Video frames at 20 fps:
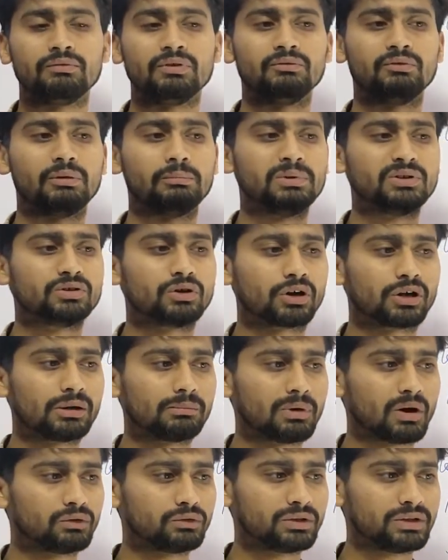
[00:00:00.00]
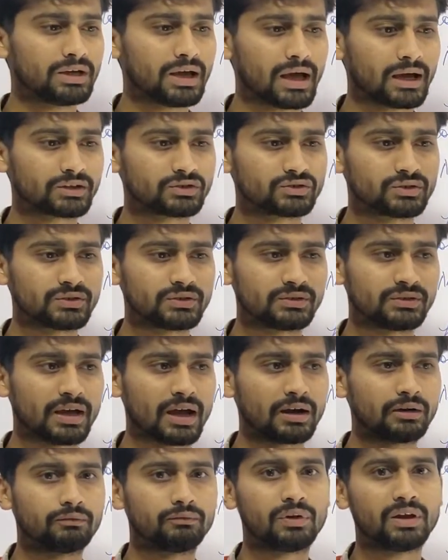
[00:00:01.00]
We will be talking about the actions
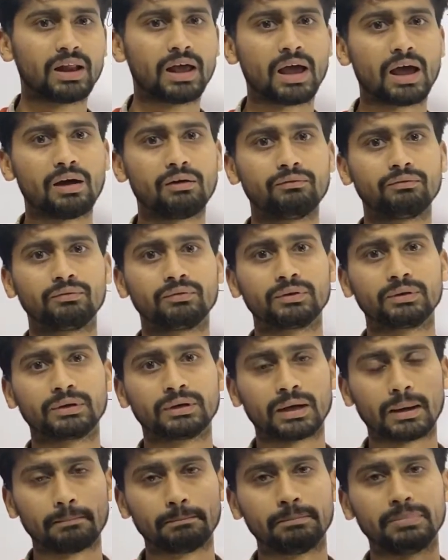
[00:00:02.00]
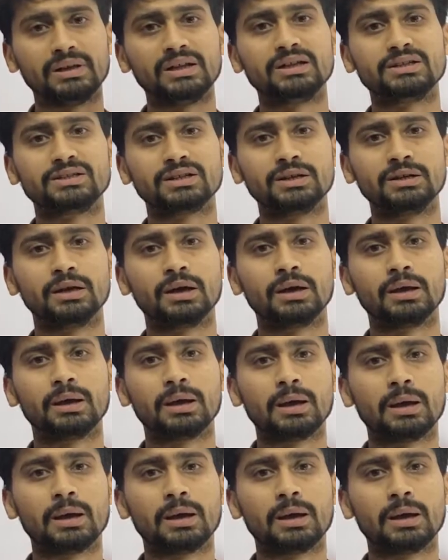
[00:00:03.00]
that will have completed